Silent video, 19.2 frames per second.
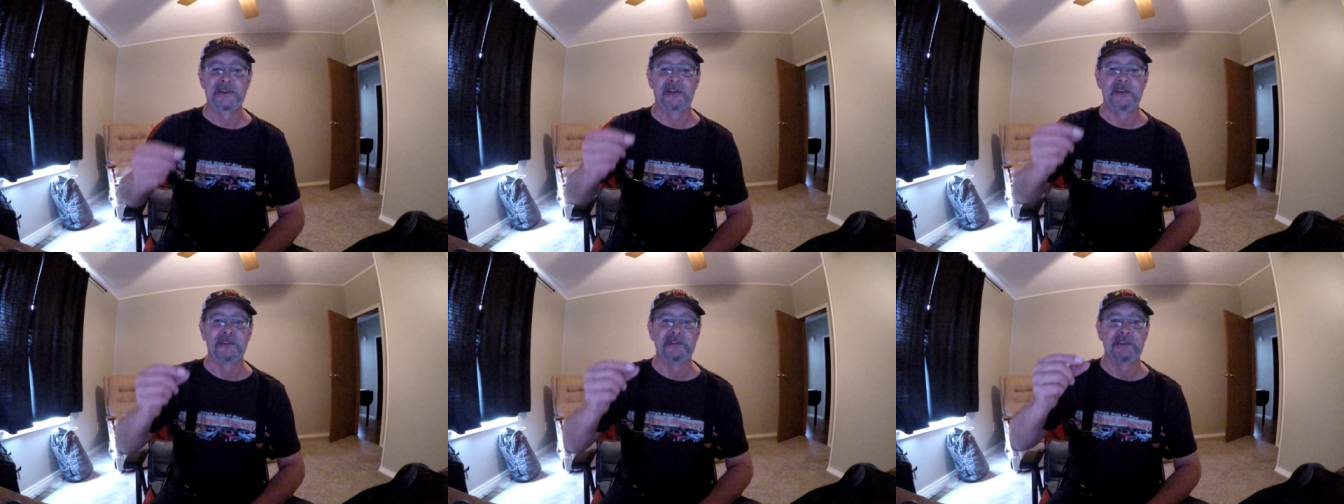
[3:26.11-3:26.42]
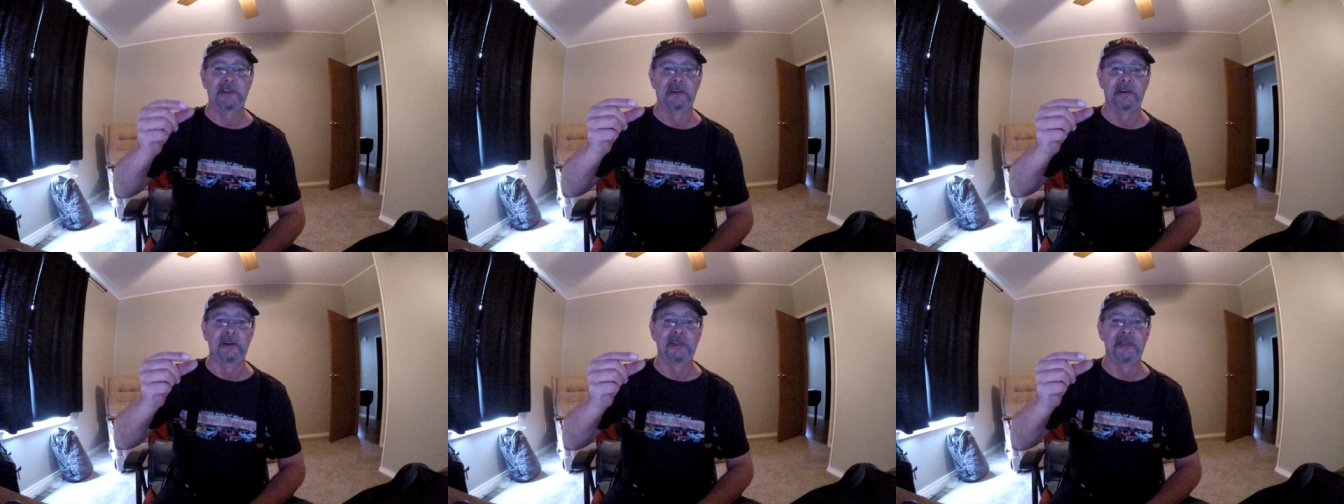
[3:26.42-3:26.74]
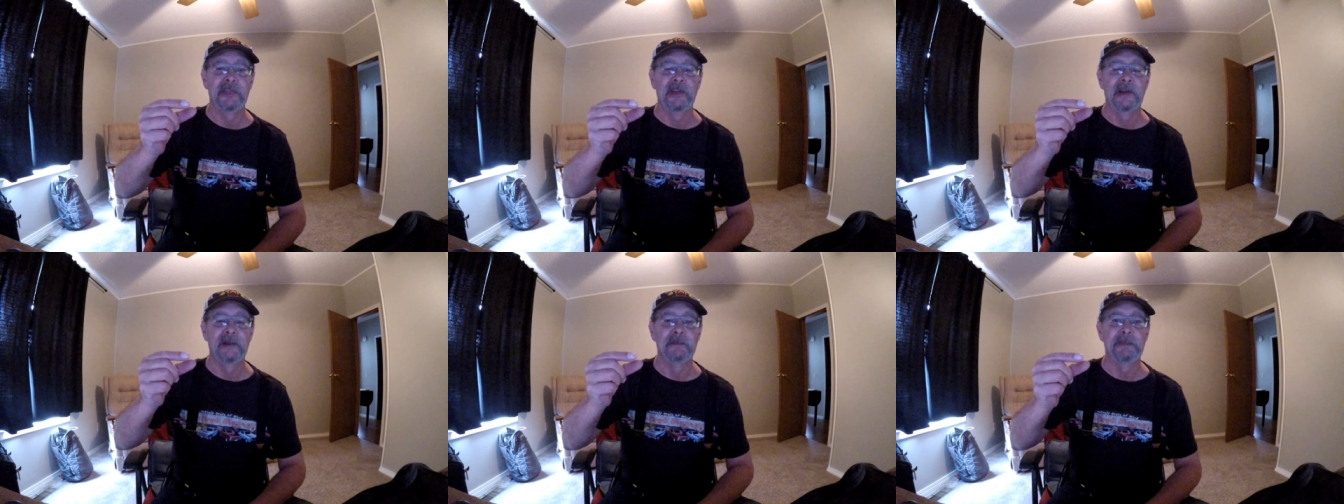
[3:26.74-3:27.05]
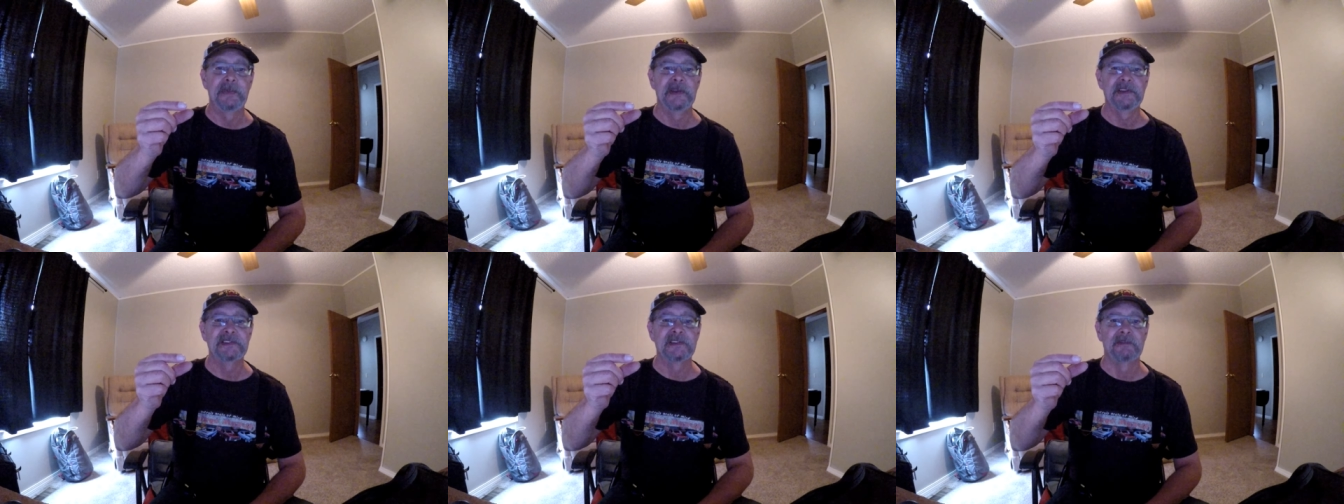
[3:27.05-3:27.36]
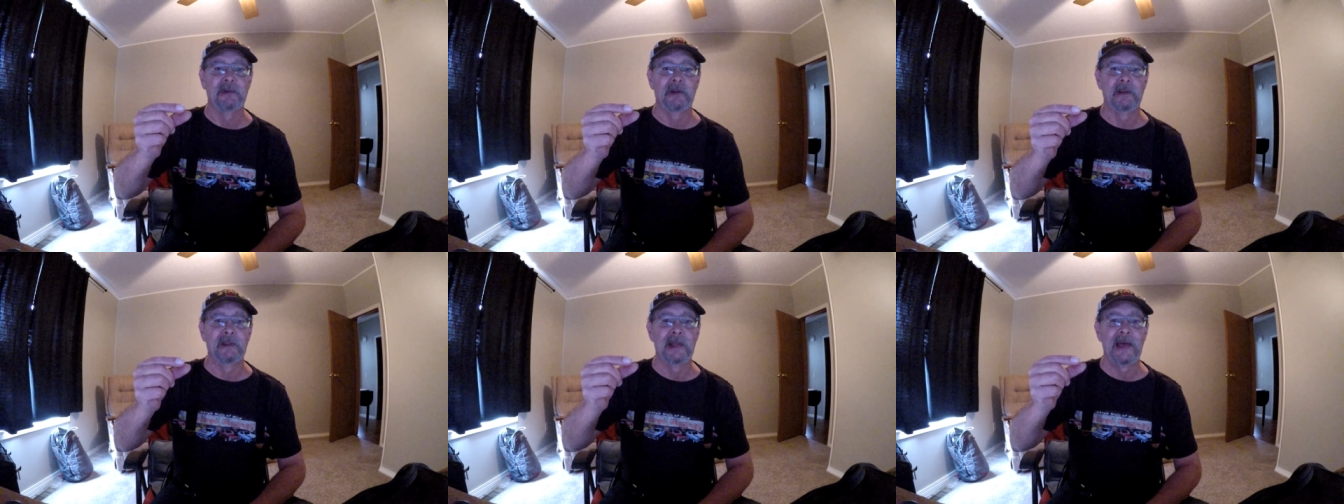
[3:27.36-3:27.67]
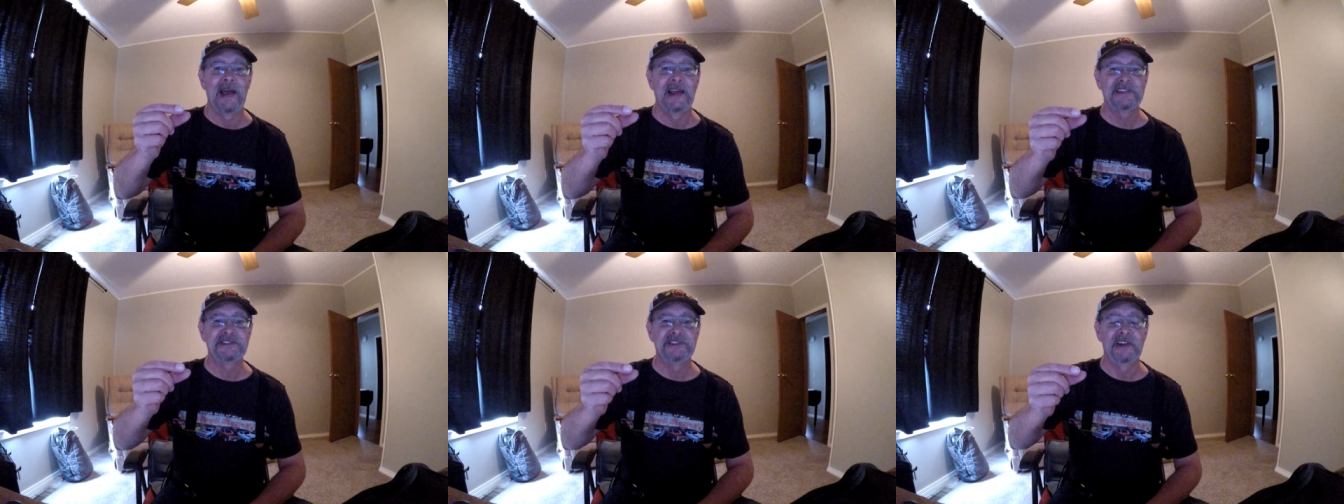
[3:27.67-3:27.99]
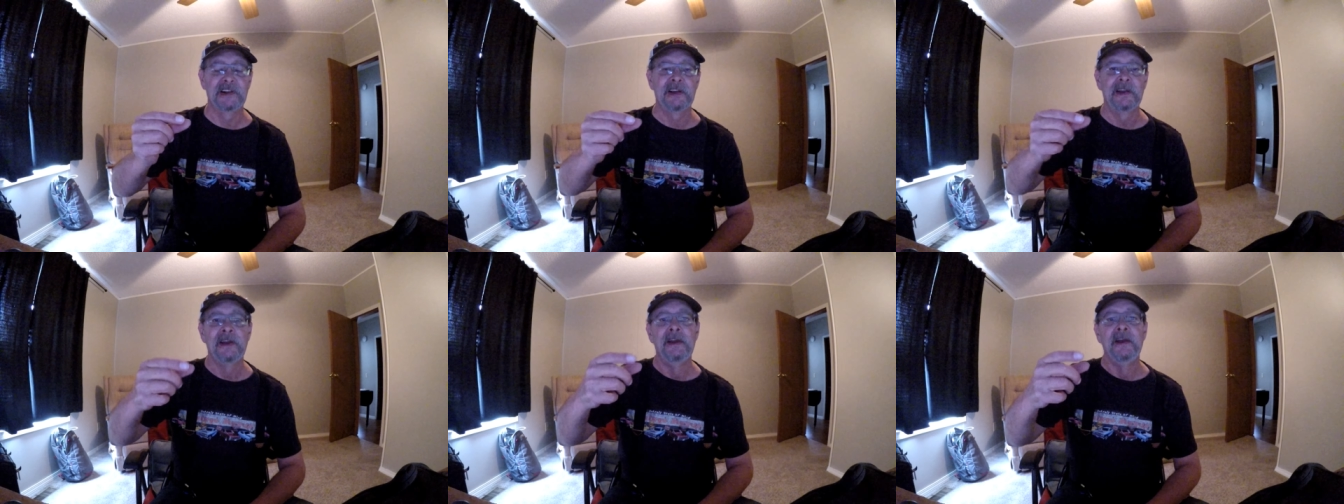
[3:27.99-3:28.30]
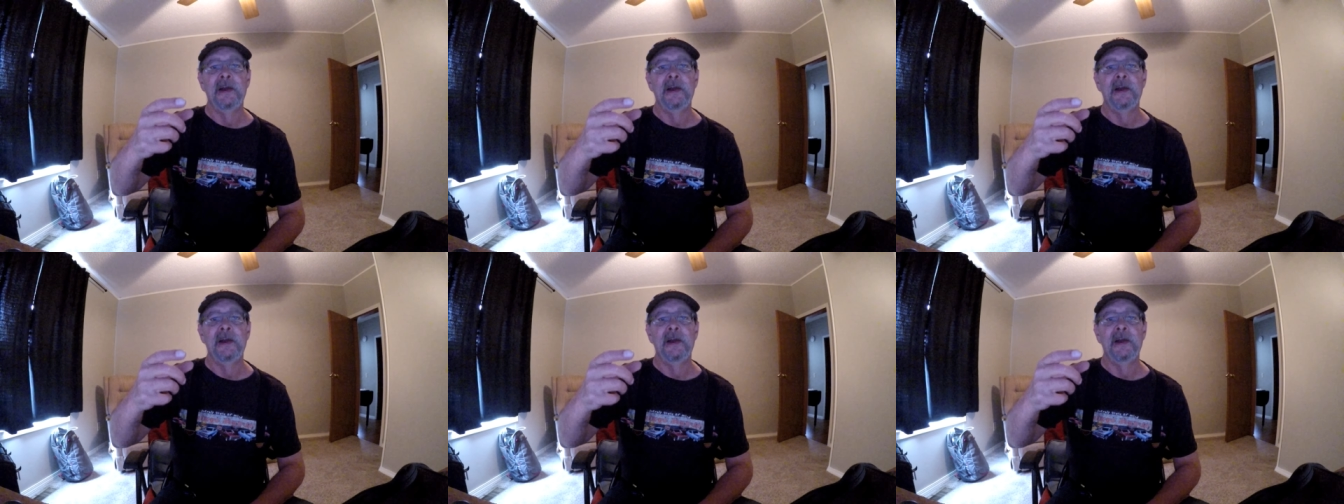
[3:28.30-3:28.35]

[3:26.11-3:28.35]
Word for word: There's a little thin piece of elastic